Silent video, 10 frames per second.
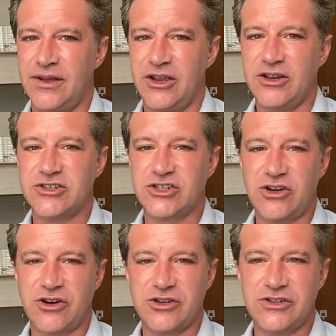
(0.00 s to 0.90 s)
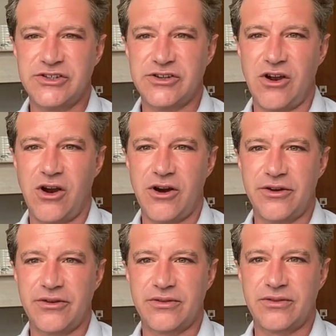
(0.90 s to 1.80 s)
Concerns
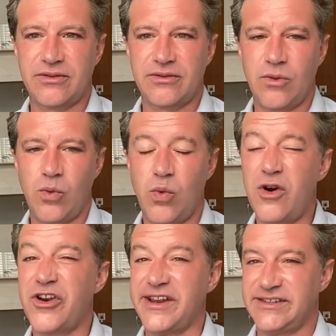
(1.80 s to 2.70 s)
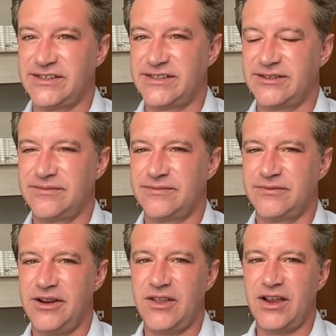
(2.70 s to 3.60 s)
are worries.
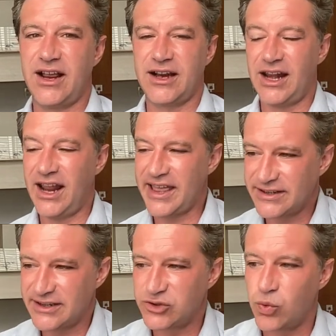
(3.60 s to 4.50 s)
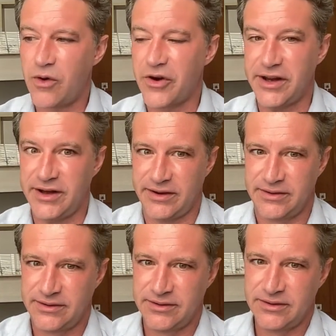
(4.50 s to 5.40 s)
Right? The client is worried.
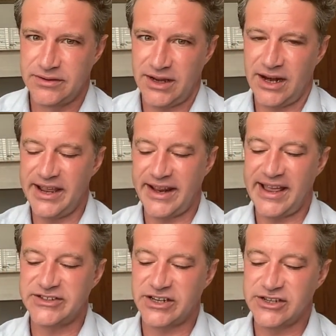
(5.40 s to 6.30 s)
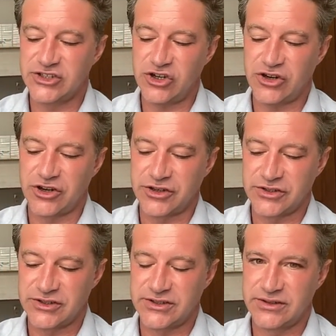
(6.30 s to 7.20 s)
The client has
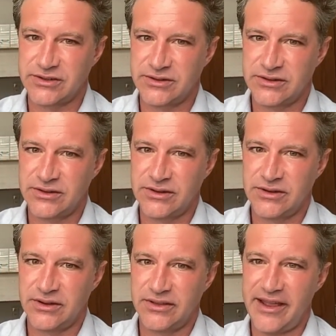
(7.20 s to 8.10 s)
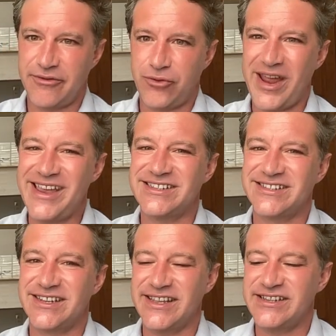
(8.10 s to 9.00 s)
concerns. They have
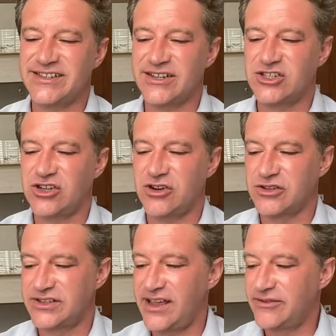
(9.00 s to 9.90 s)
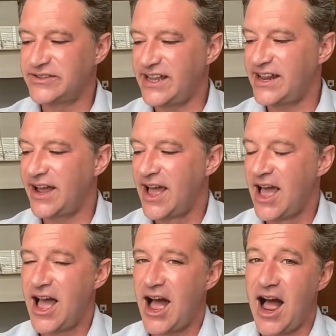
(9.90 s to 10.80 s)
raised these concerns. They have said,
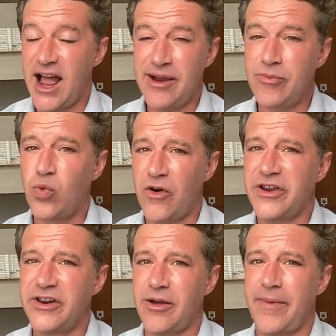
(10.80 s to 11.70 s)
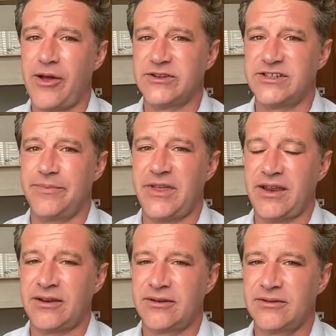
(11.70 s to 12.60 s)
I'm worried about something.
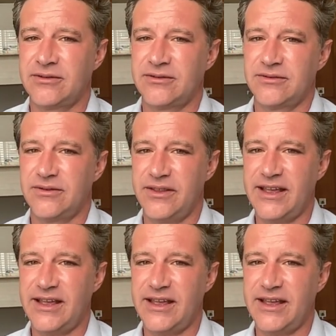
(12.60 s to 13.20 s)
Right?